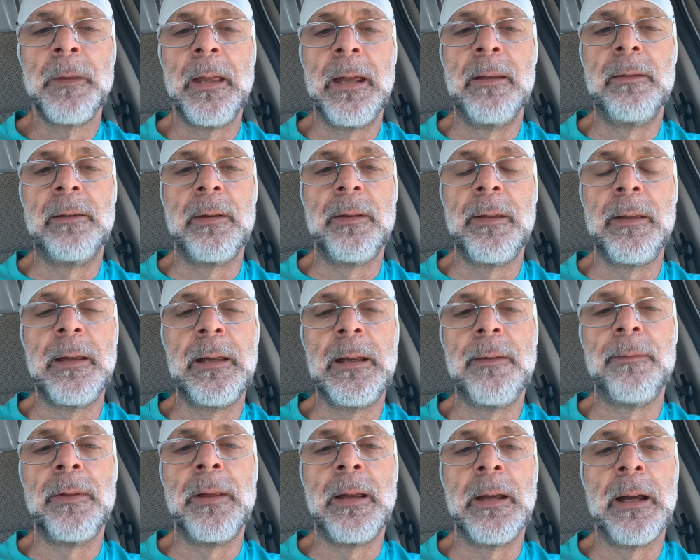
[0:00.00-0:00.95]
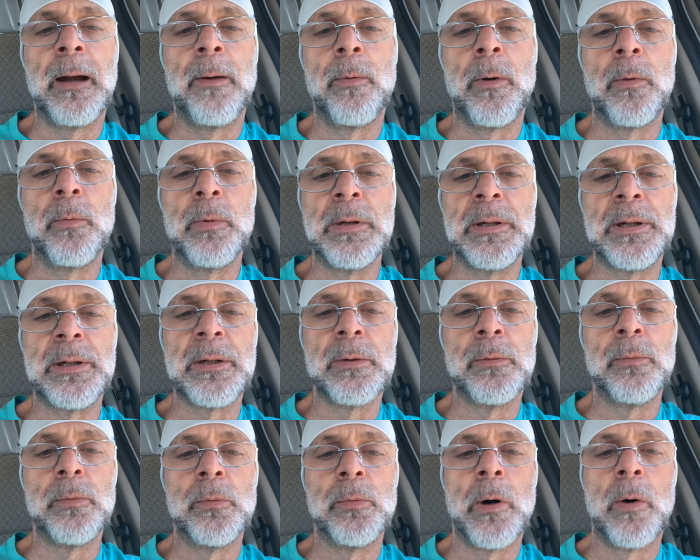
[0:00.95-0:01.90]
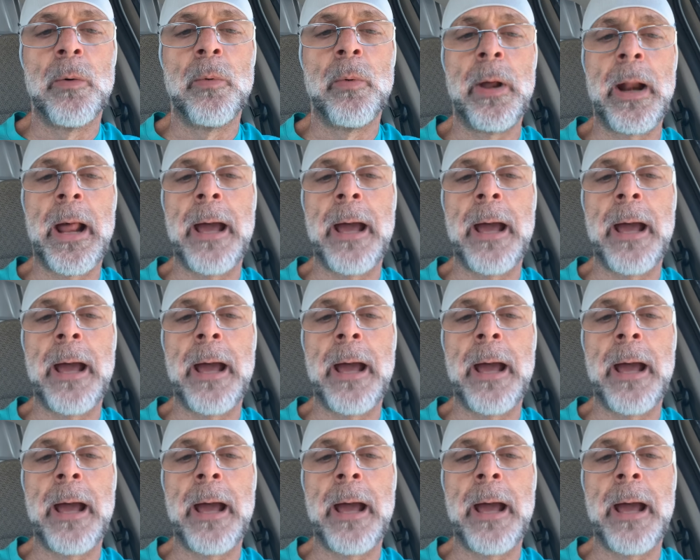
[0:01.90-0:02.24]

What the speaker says: into the evening on what